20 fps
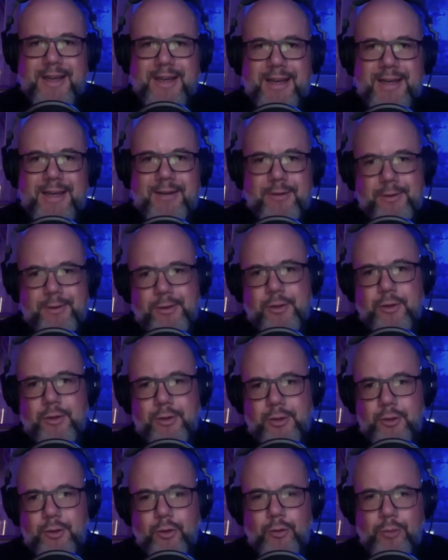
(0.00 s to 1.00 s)
And you,
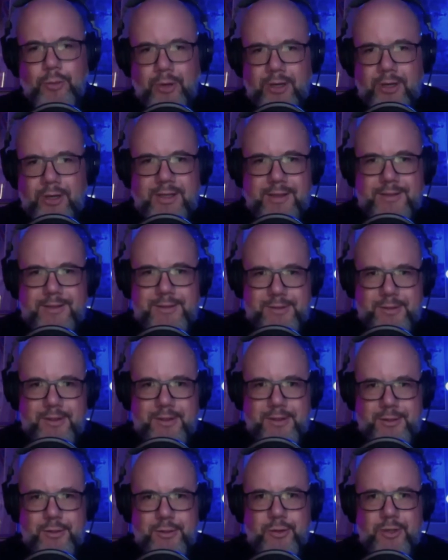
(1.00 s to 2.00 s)
your body is,
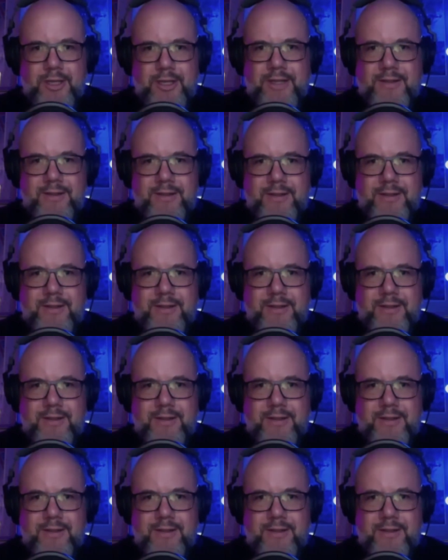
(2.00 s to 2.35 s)
is good at,